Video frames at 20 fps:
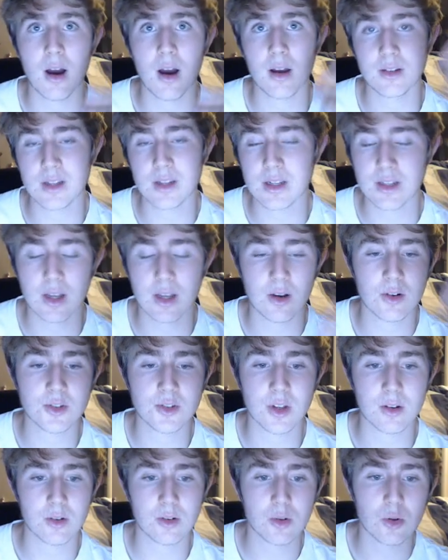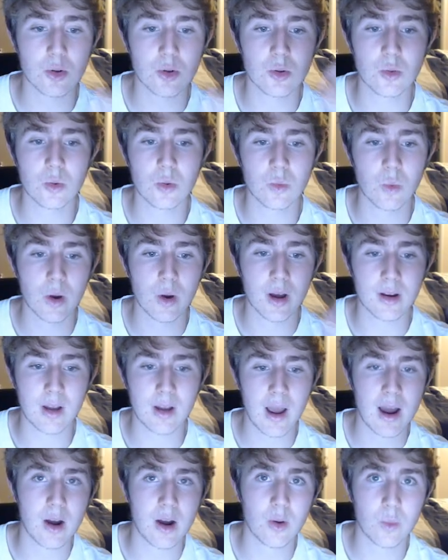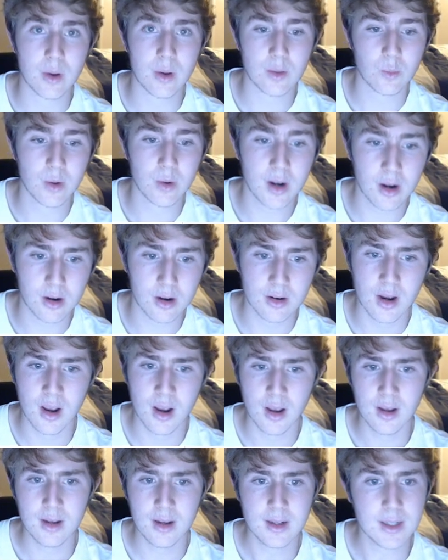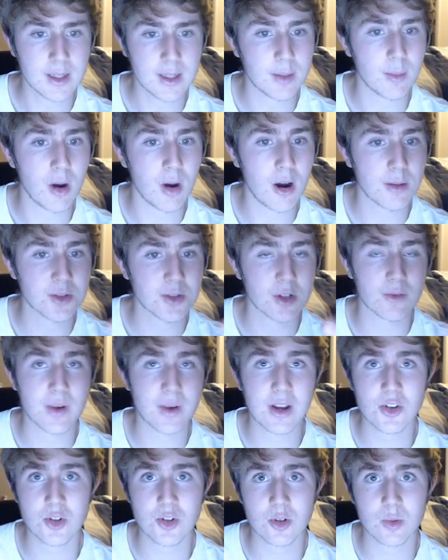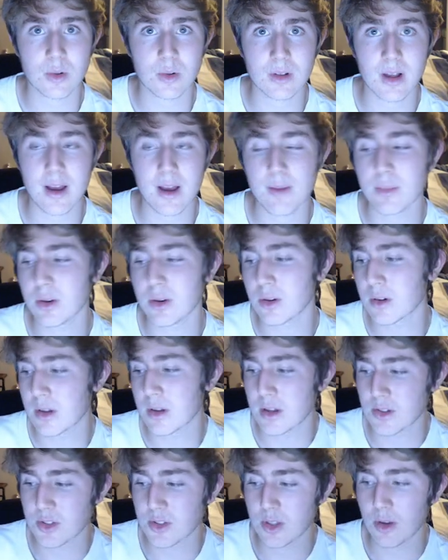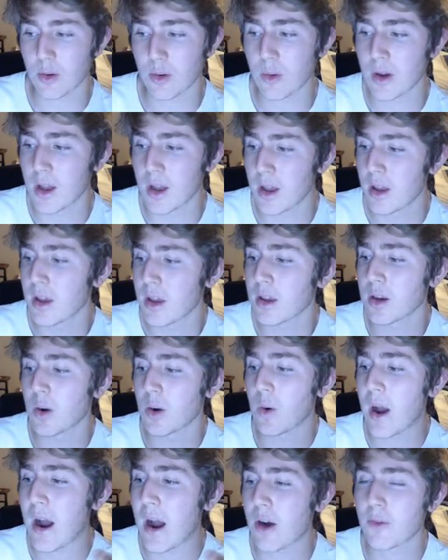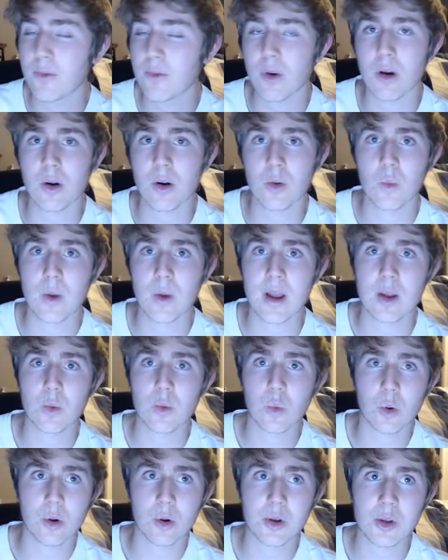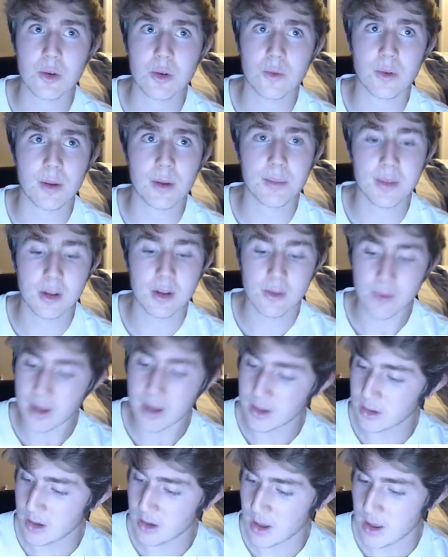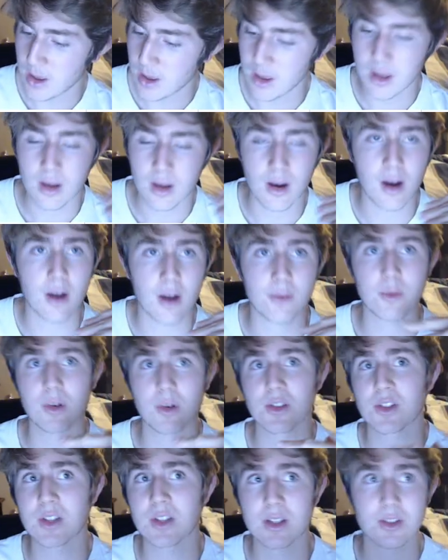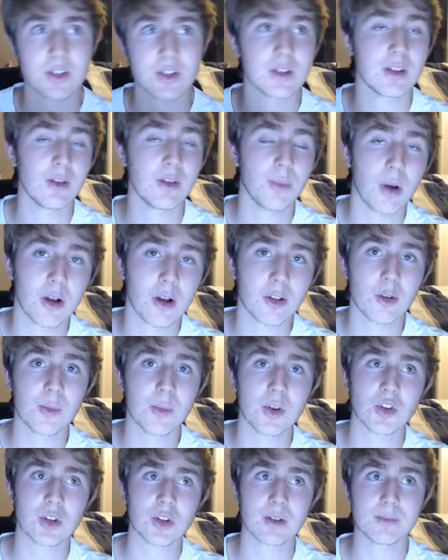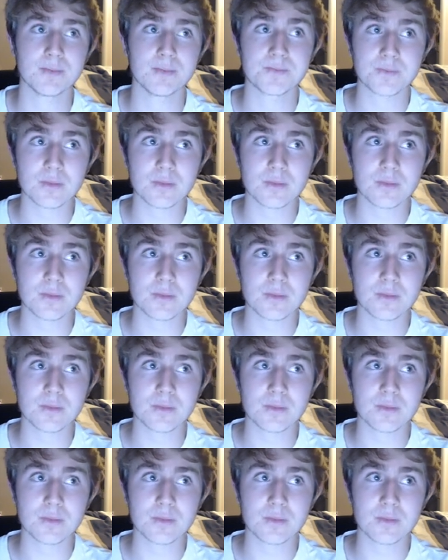details on who, what, how, when, where, observational reliability. So, how far away were you from the event? For instance, in the Apollo mission,